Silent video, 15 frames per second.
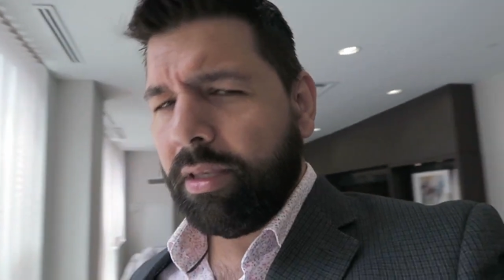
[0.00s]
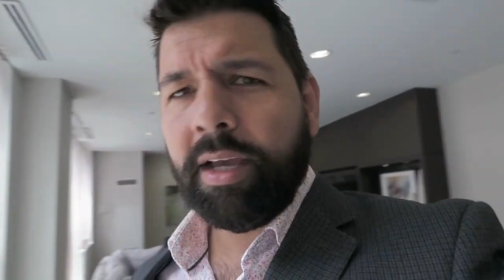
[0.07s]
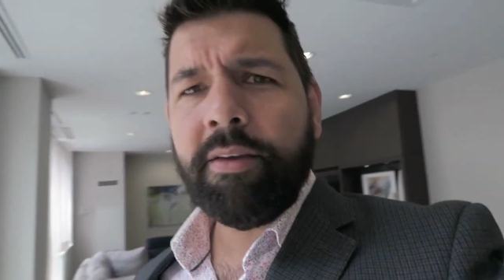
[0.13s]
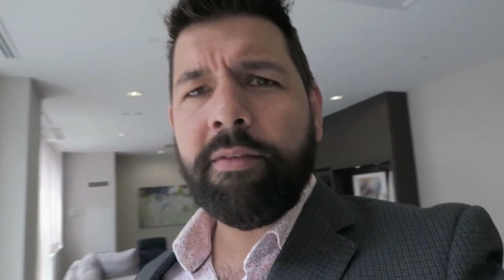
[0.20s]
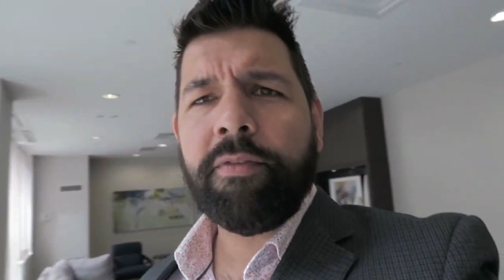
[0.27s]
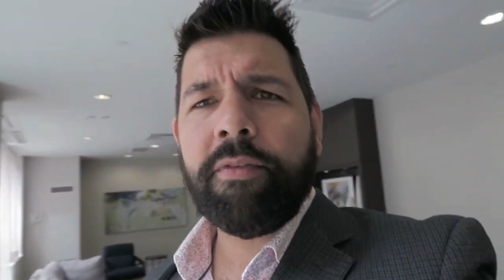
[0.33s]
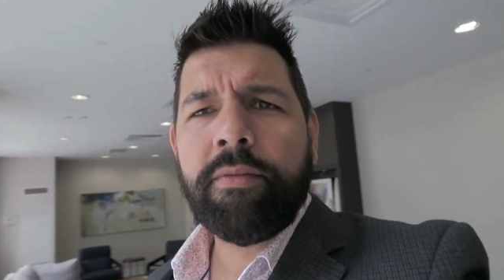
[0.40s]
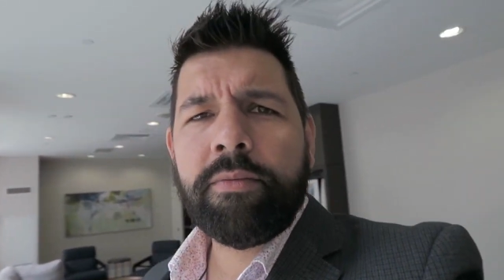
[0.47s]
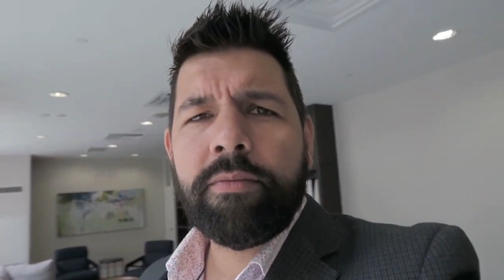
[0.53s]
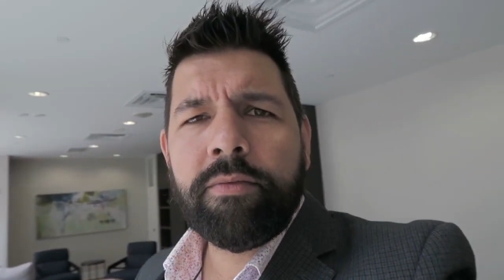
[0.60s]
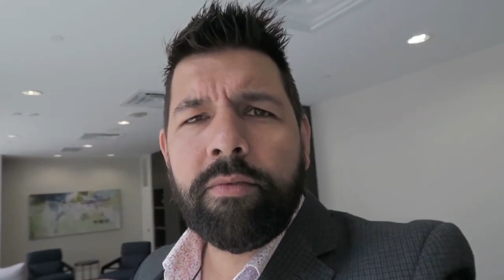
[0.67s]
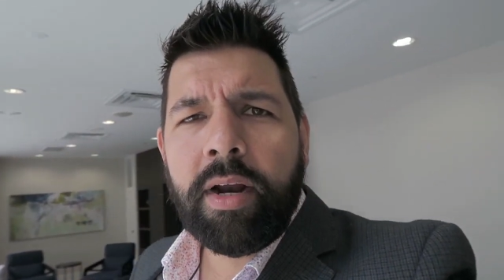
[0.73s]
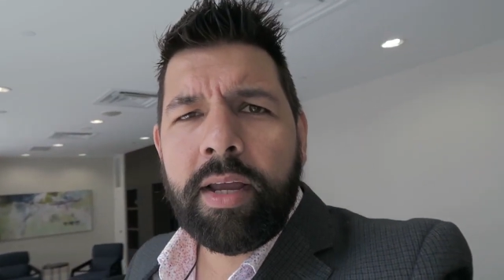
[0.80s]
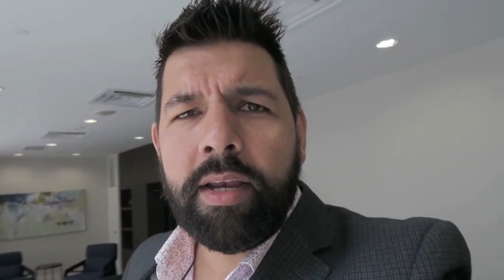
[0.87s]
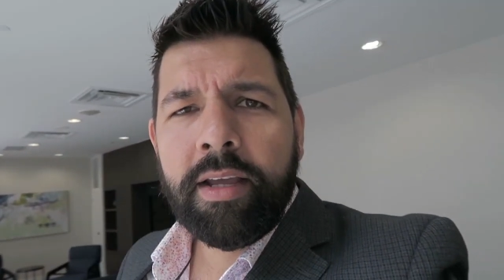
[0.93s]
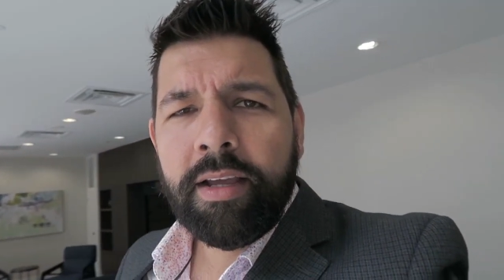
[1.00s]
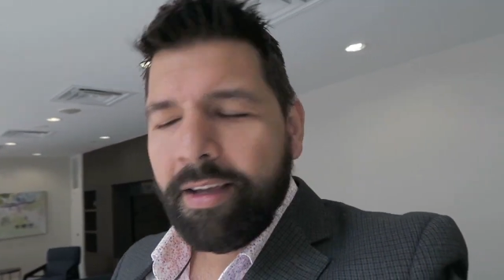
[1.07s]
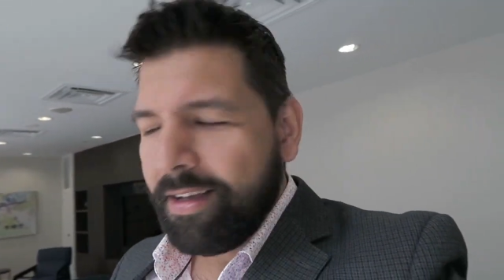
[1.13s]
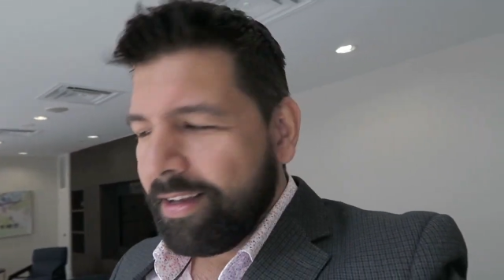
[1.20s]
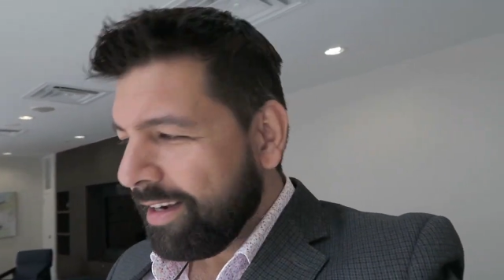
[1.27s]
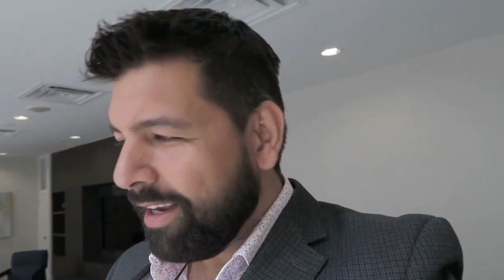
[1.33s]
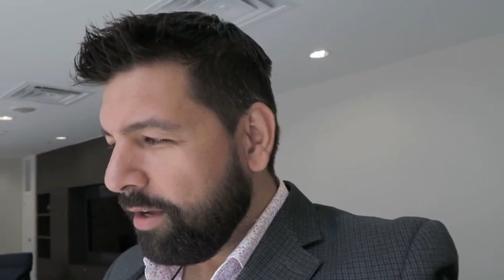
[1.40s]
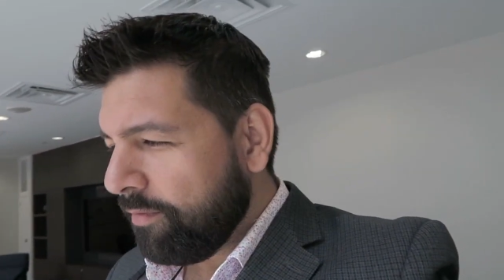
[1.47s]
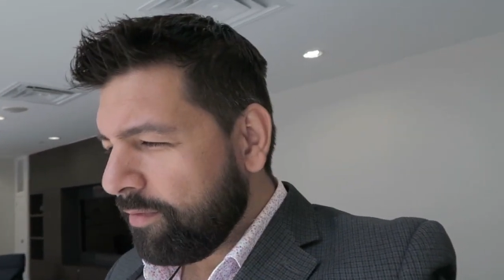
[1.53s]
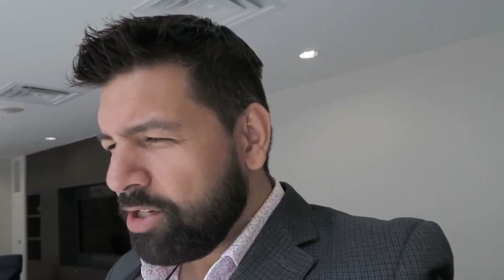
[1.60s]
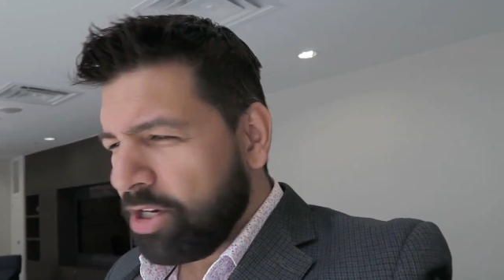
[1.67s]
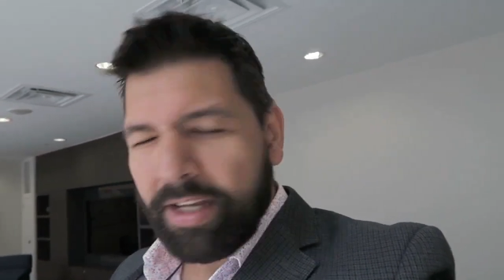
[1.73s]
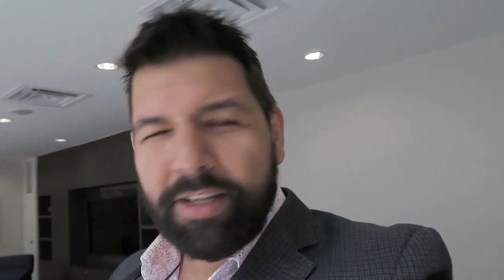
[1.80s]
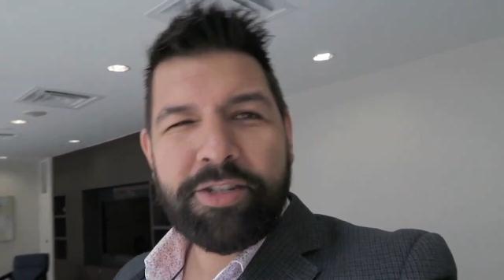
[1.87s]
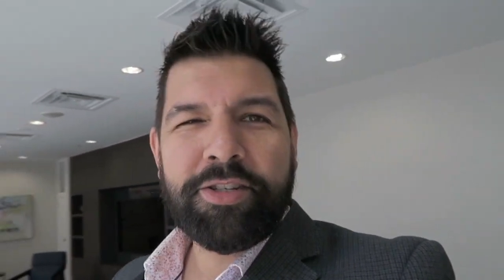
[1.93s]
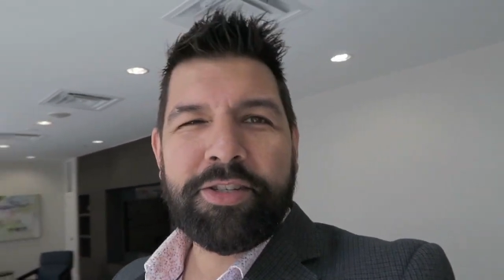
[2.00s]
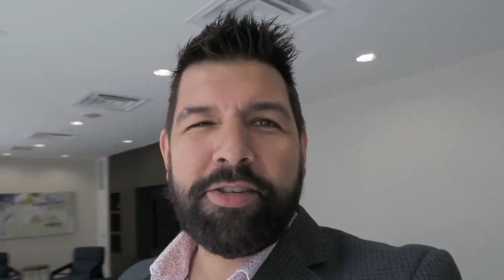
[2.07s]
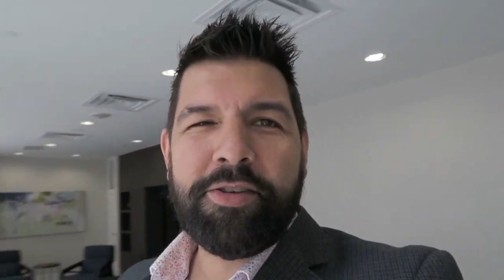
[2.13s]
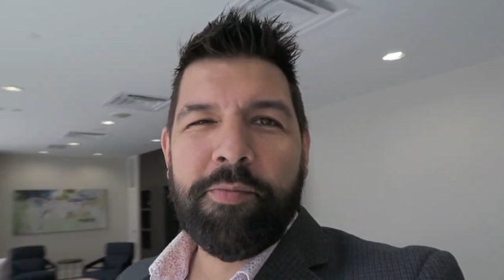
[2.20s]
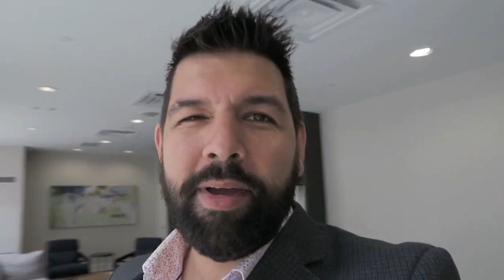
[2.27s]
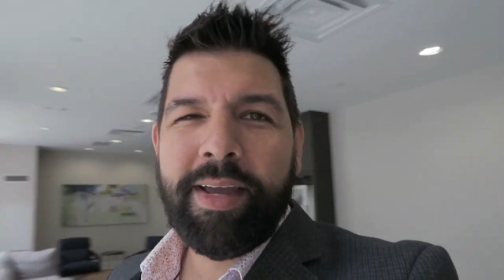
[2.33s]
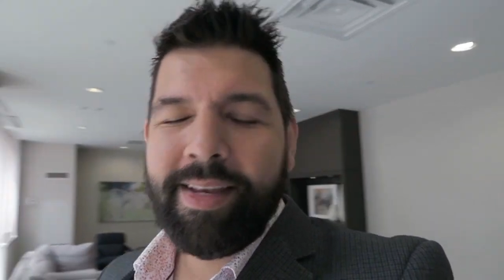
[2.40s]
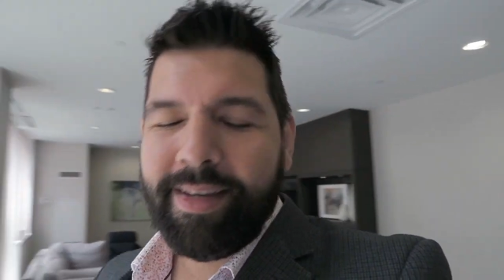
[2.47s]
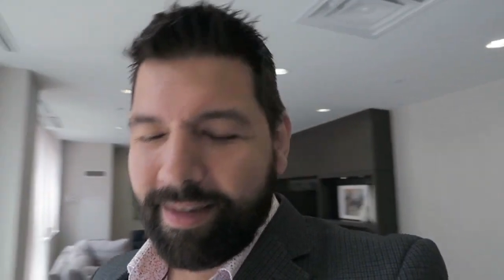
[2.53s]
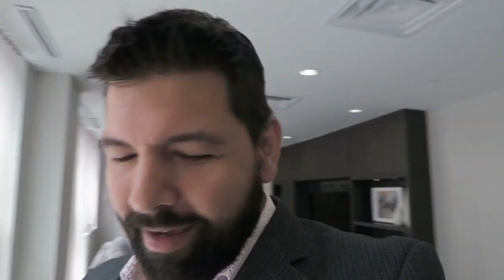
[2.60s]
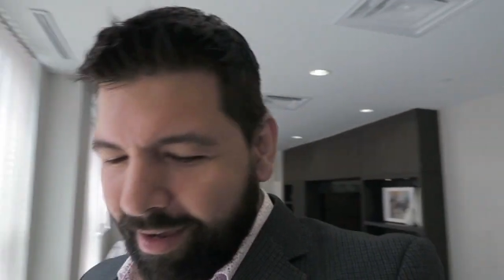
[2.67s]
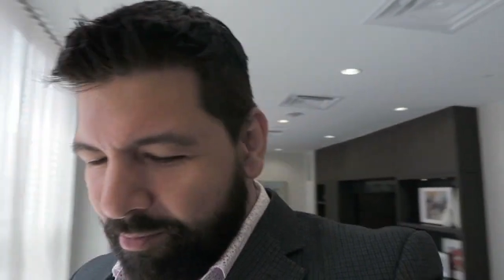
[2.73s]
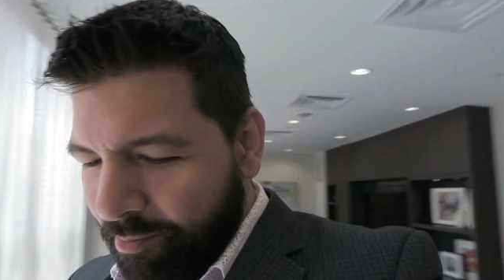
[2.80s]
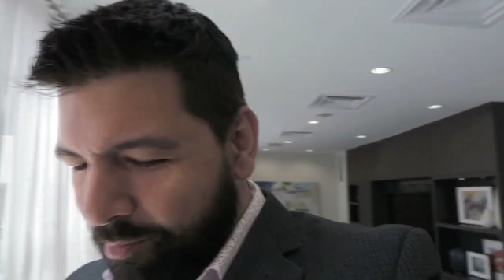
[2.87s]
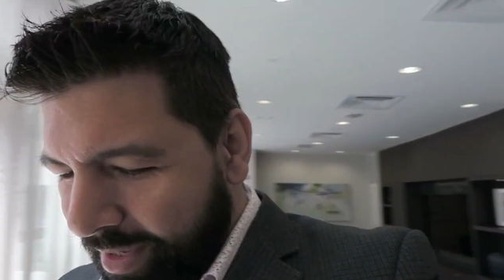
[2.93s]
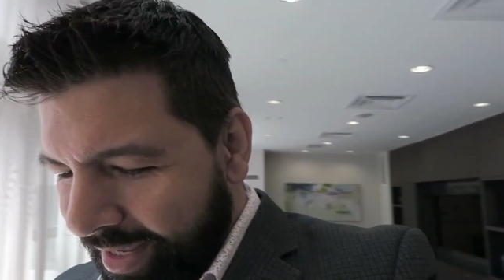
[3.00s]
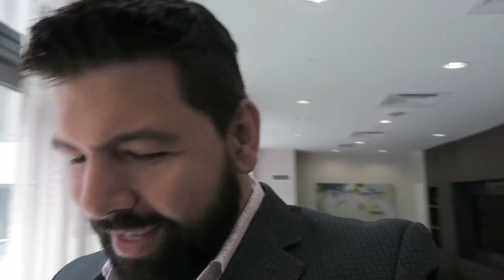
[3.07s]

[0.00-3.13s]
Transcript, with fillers: Life, right? Life changes. You might not